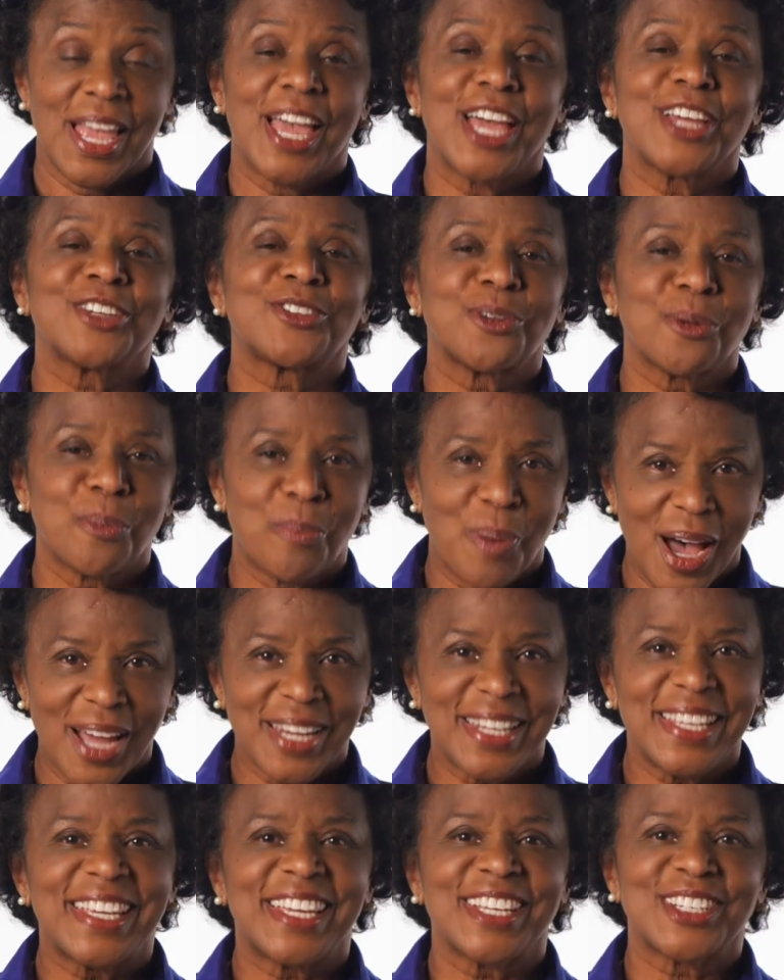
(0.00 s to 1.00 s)
As your
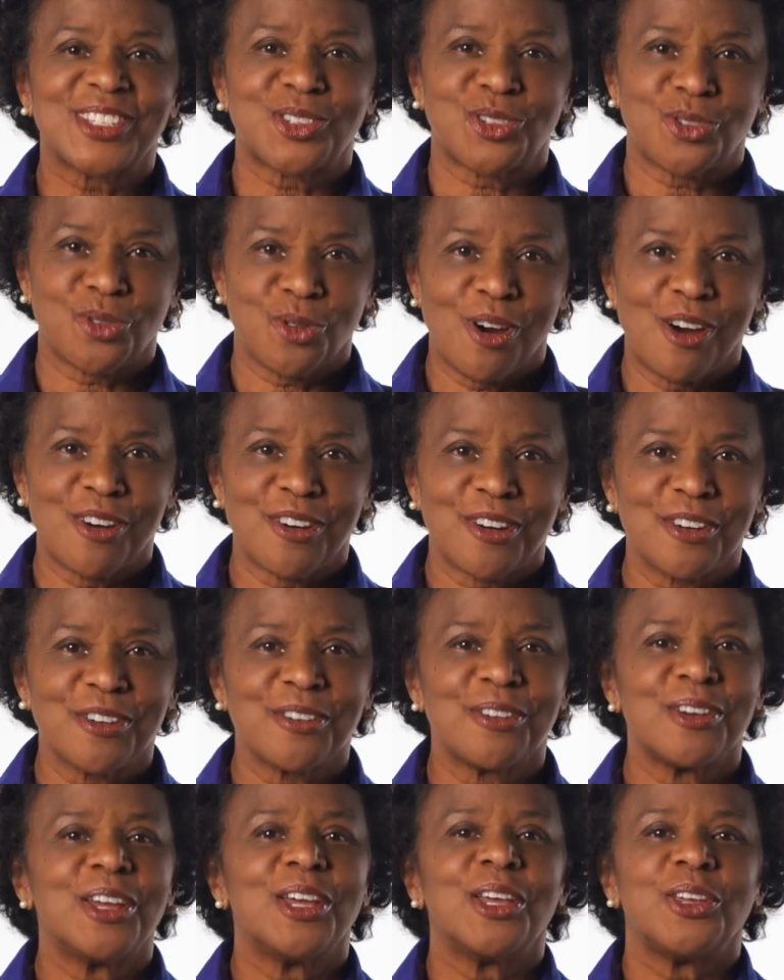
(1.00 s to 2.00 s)
body gets
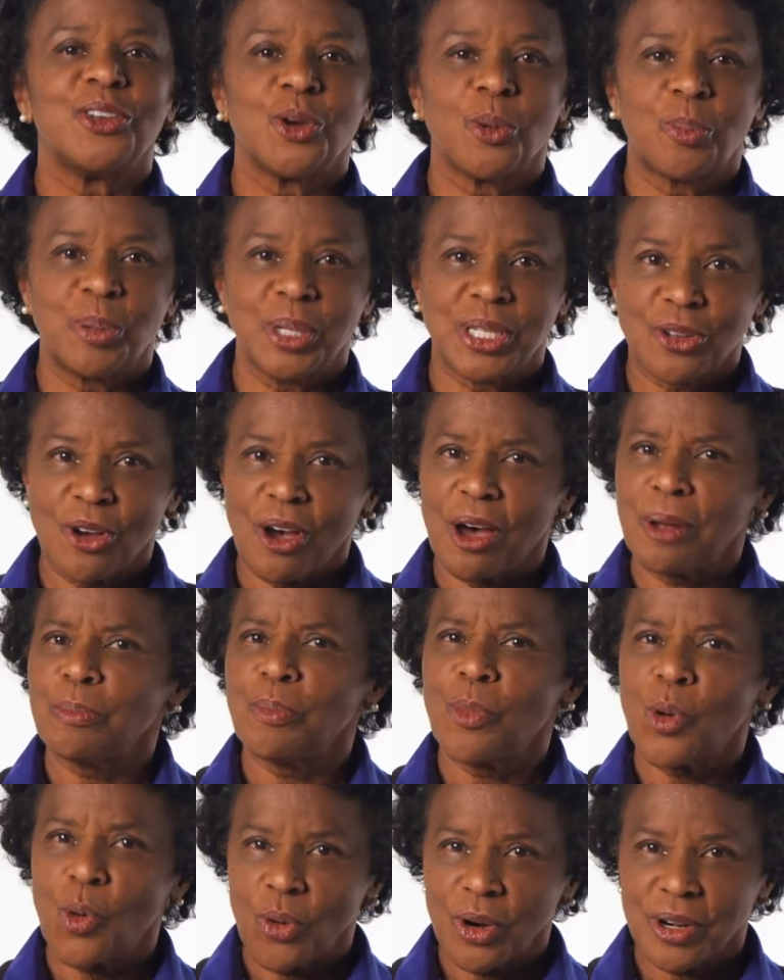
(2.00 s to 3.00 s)
stronger, you'll be taught
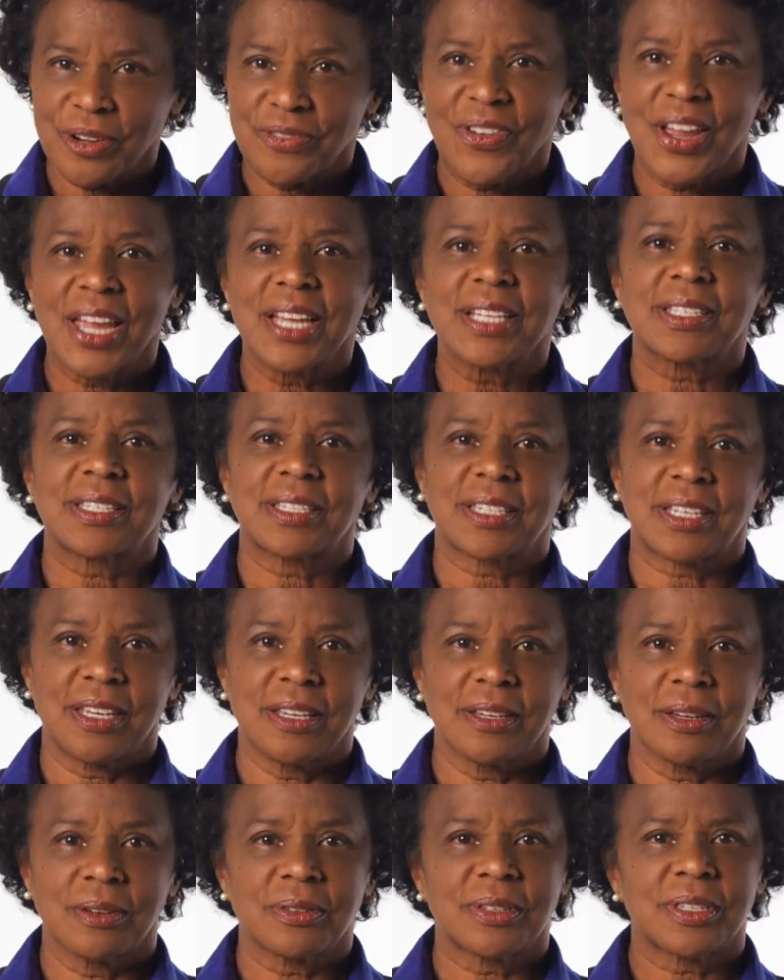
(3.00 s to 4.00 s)
more advanced
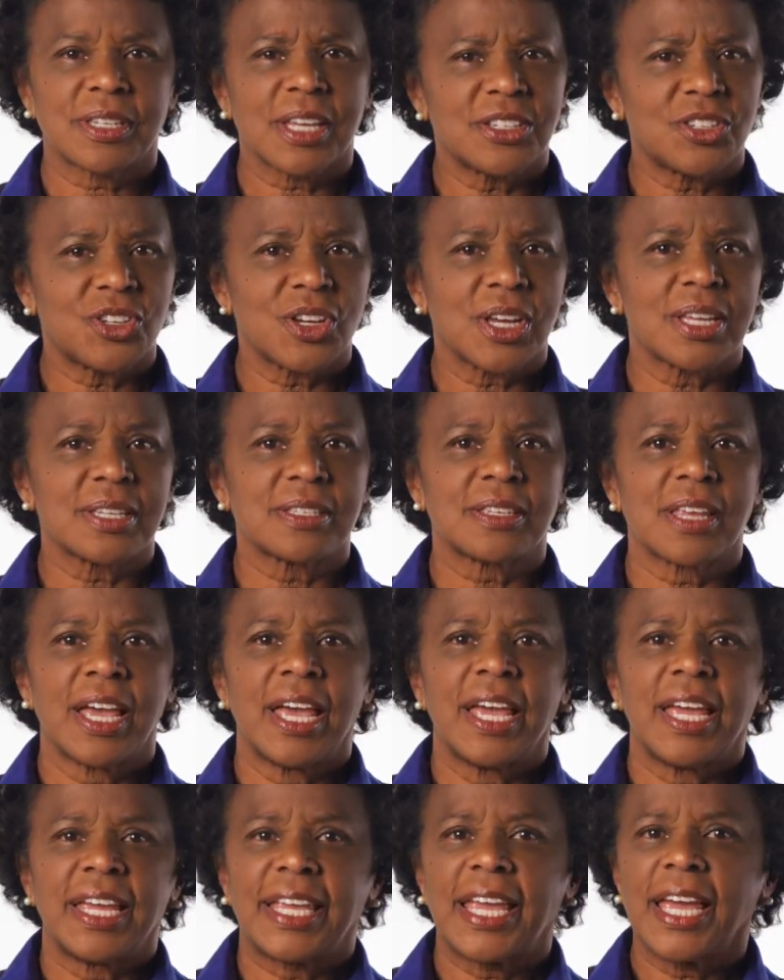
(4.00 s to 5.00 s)
skills such as
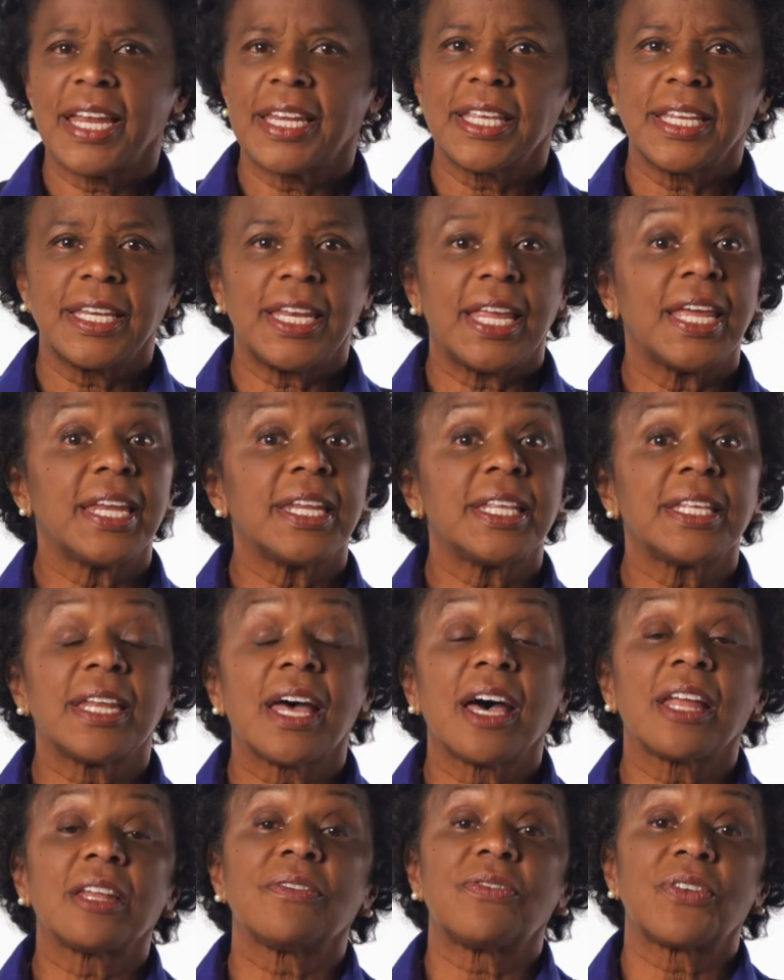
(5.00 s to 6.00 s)
getting in and
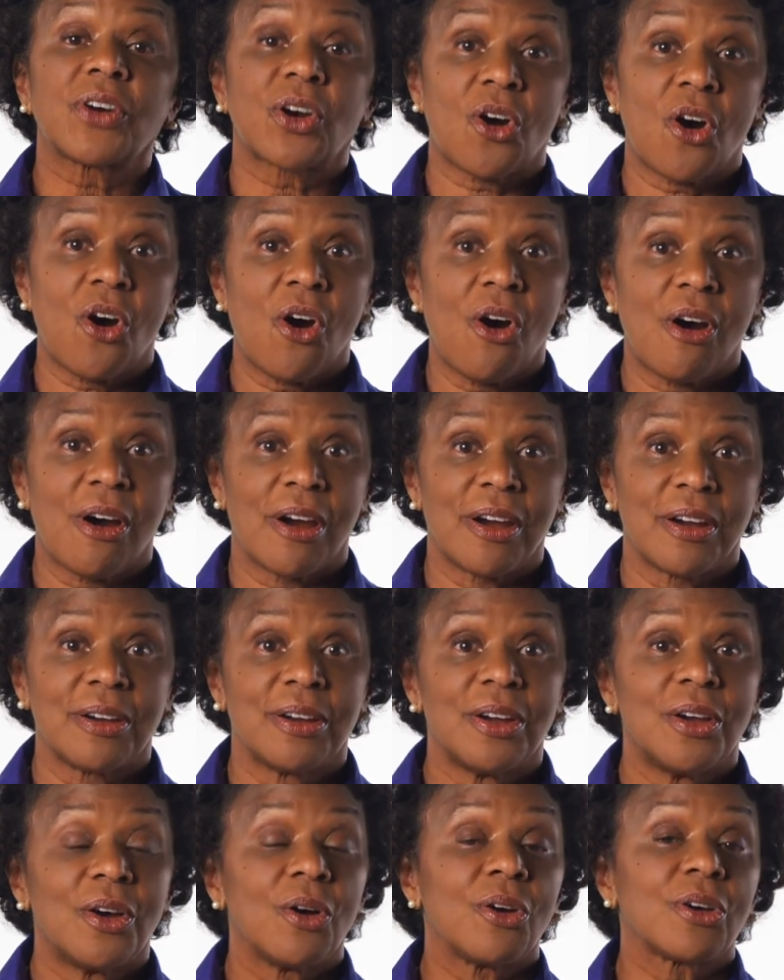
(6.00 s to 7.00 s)
out of a car
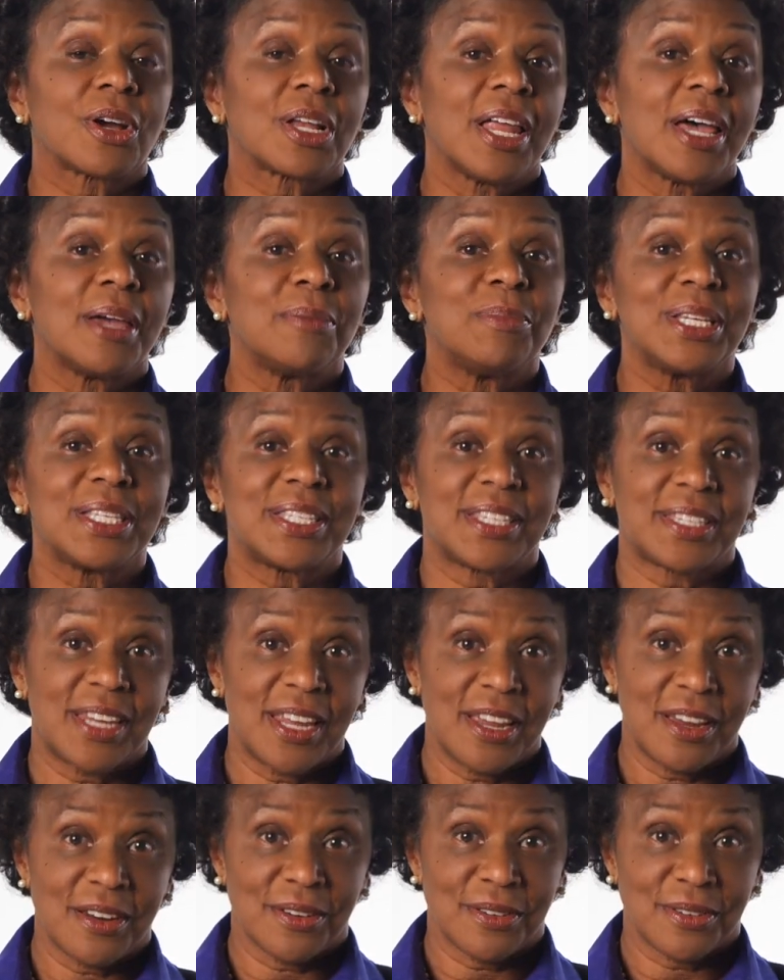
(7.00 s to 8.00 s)
or climbing
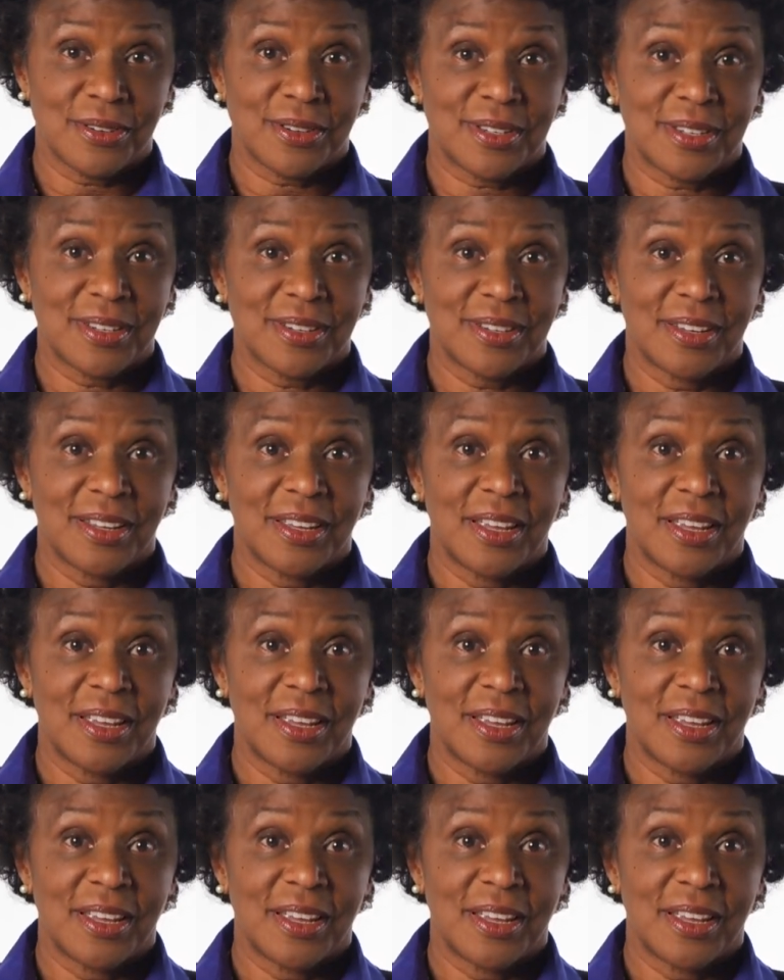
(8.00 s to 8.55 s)
stairs.